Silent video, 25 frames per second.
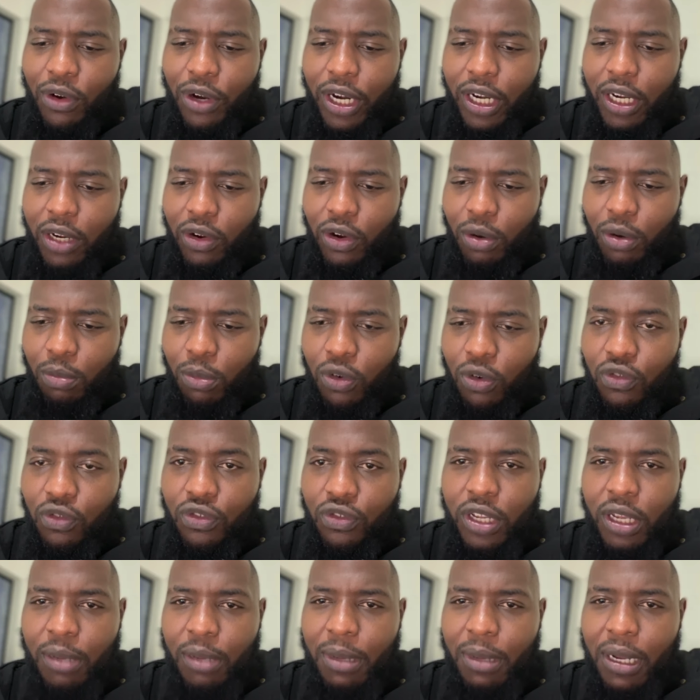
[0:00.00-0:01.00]
already
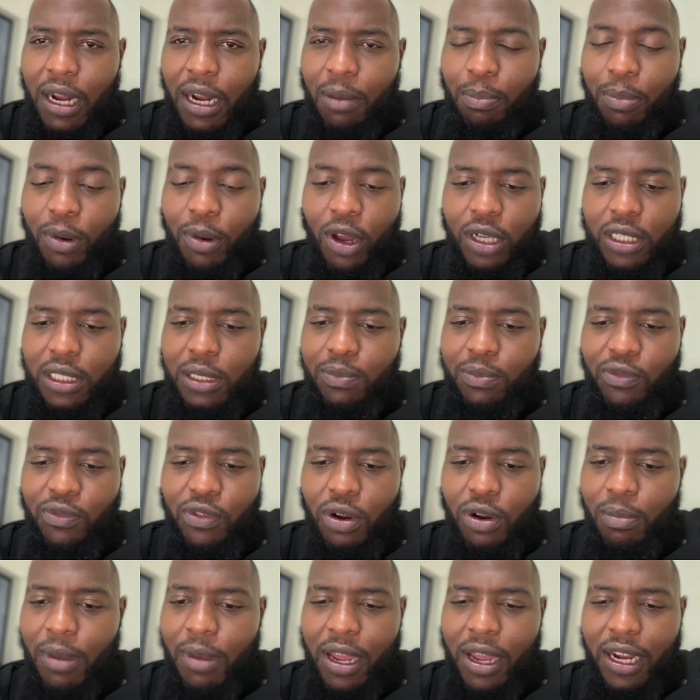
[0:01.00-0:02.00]
removed him and I blocked him
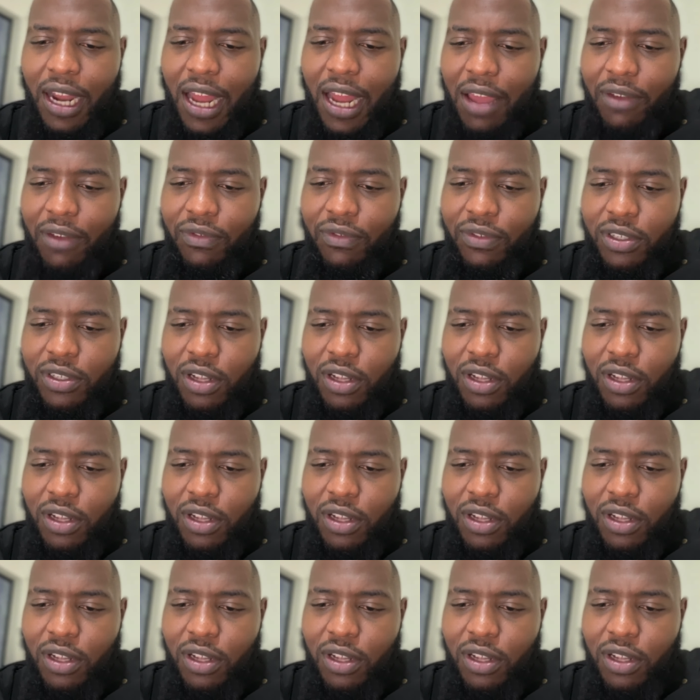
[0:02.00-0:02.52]
from my life.